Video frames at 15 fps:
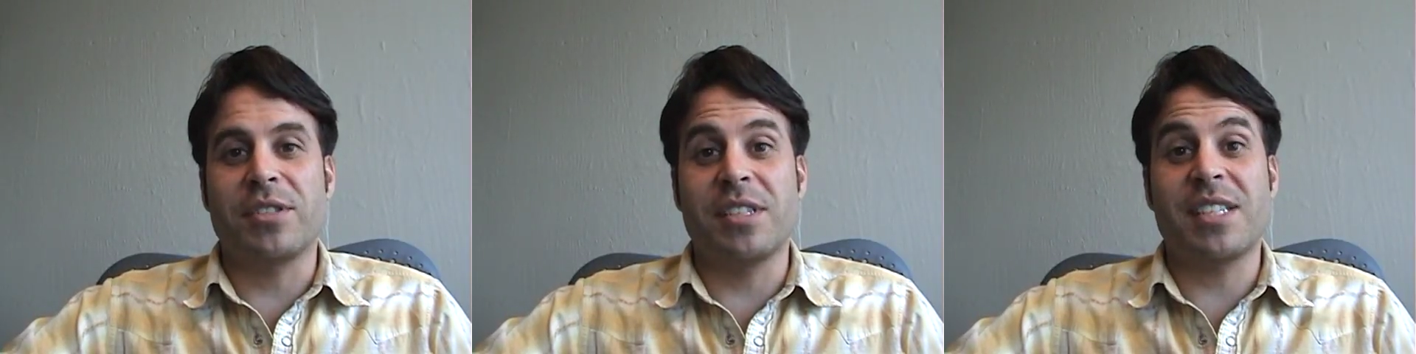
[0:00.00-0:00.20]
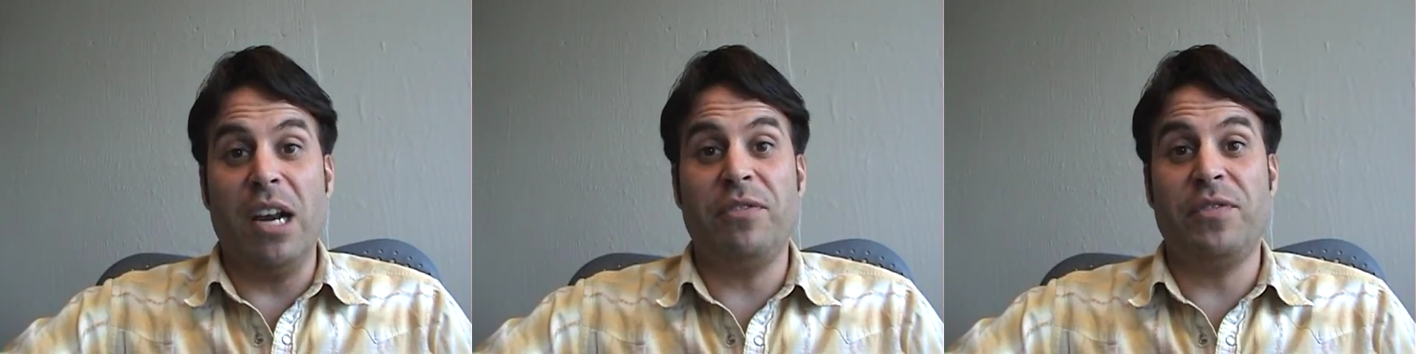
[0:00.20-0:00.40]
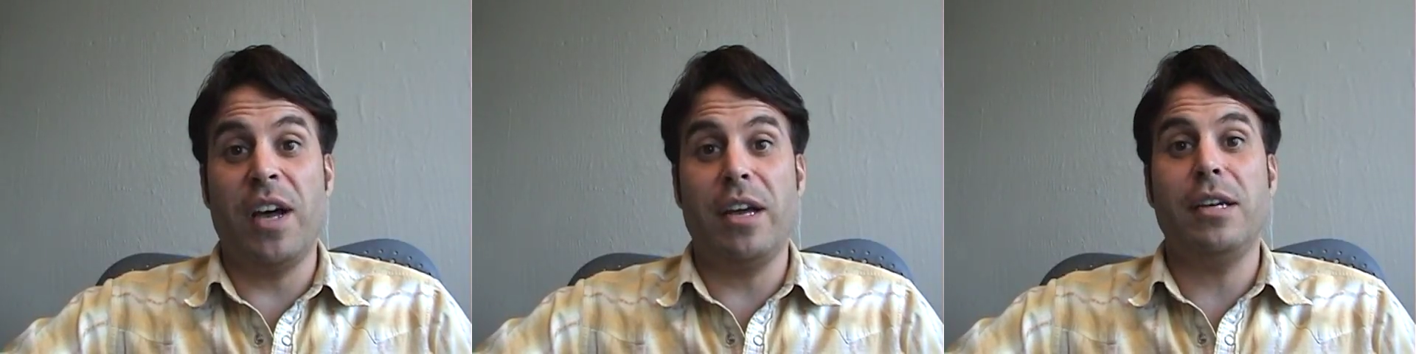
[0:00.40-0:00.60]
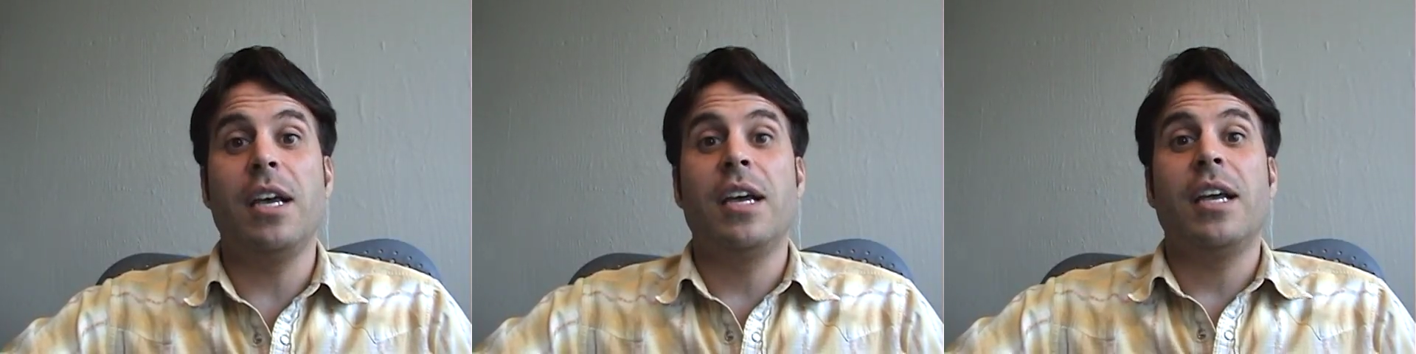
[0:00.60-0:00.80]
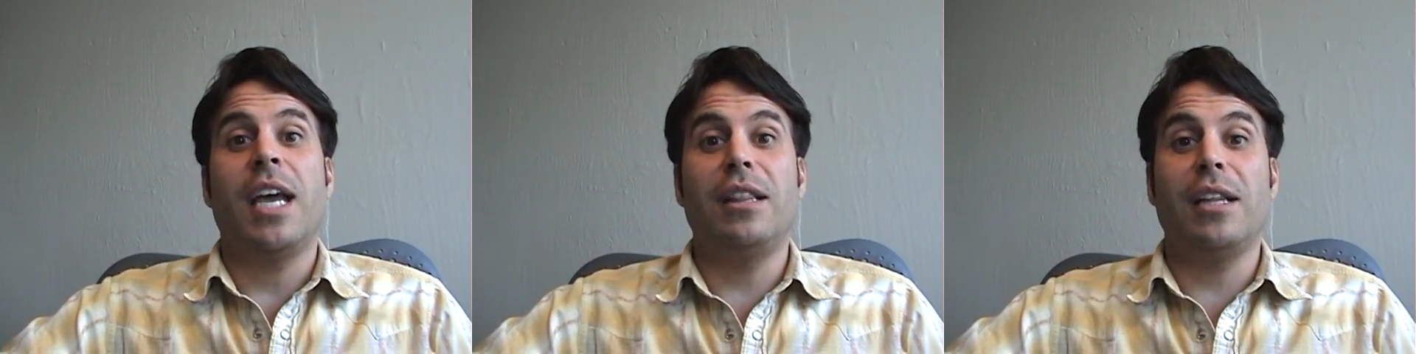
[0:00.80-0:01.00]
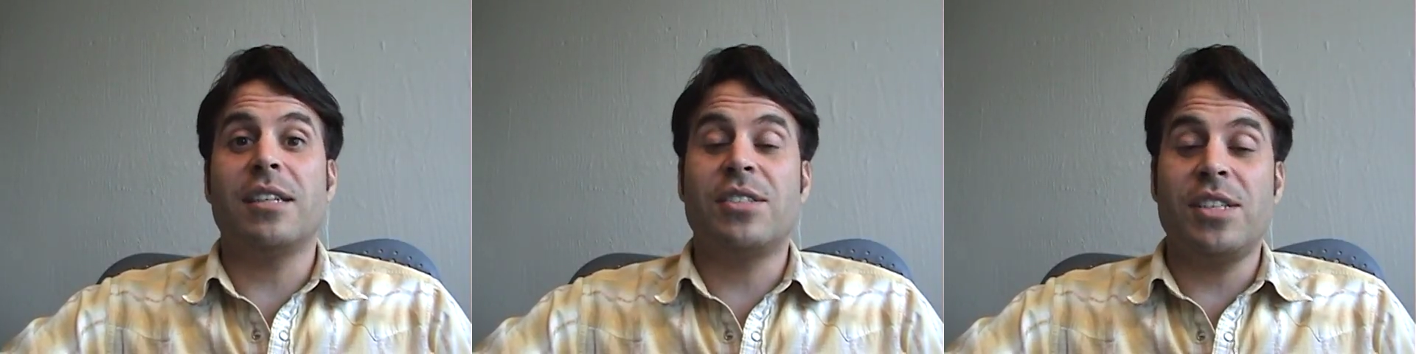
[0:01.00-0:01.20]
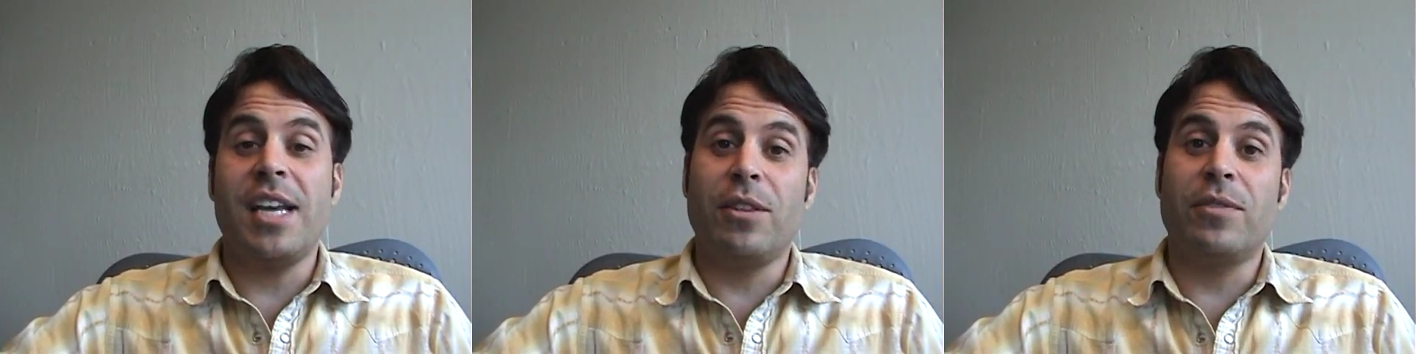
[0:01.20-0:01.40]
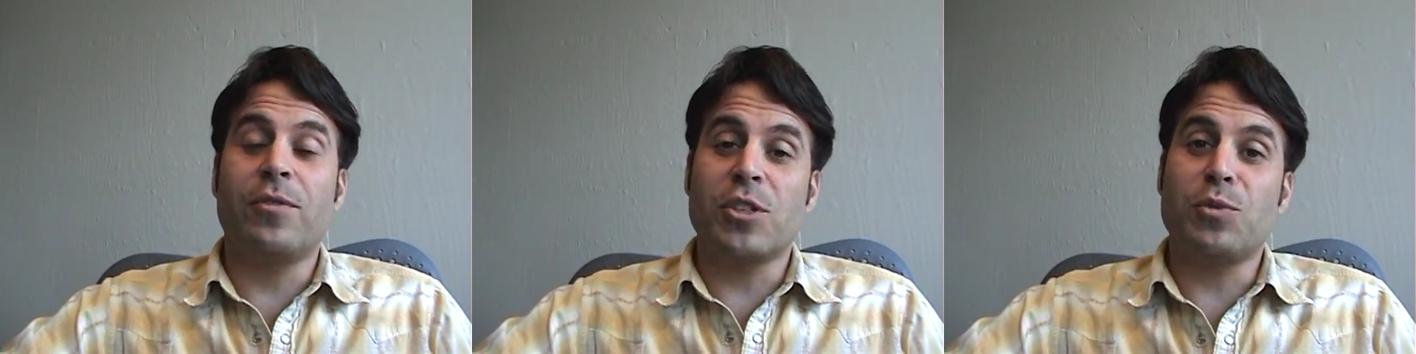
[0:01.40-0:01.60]
So it's kind of fun, and let's see
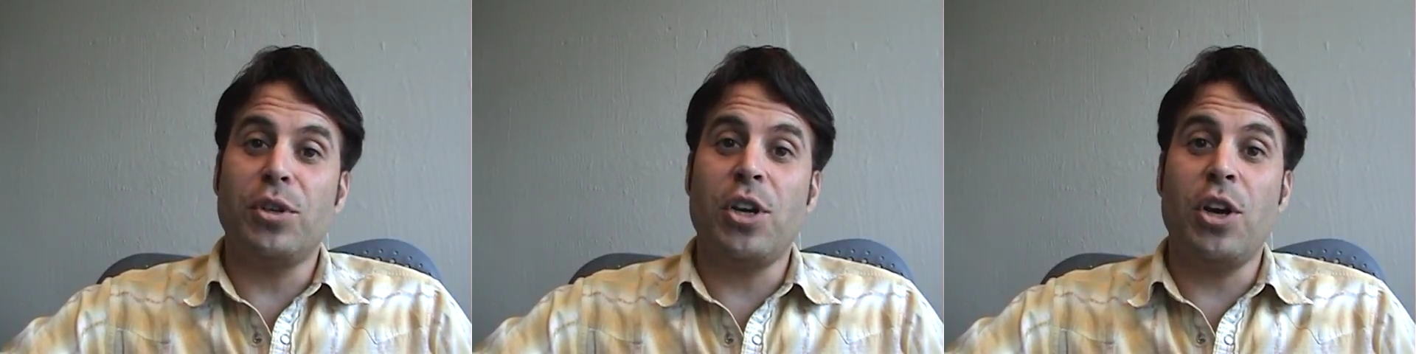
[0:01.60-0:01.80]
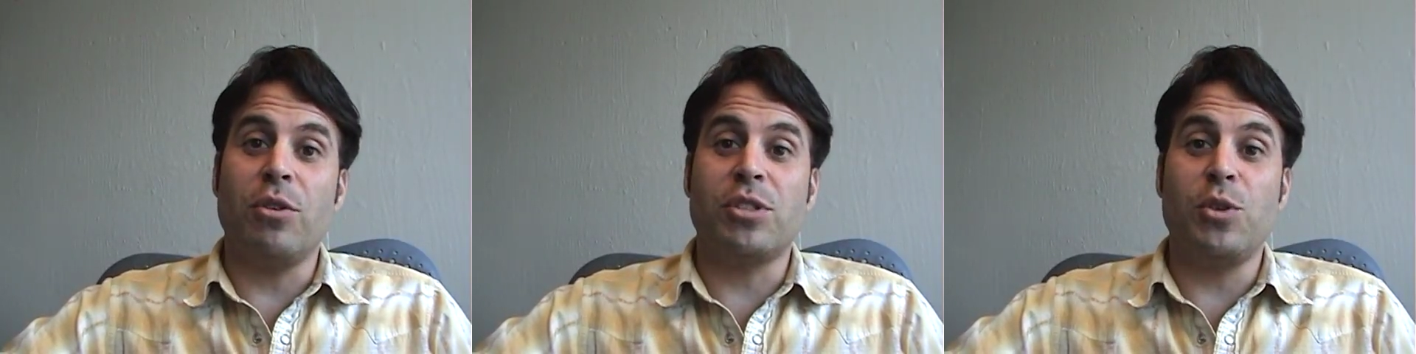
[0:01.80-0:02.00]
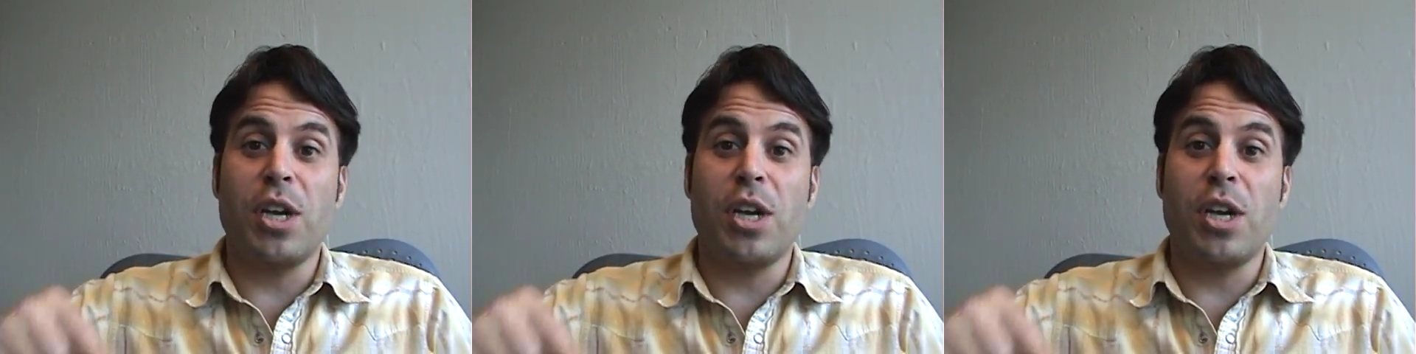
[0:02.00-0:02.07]
how the first one goes.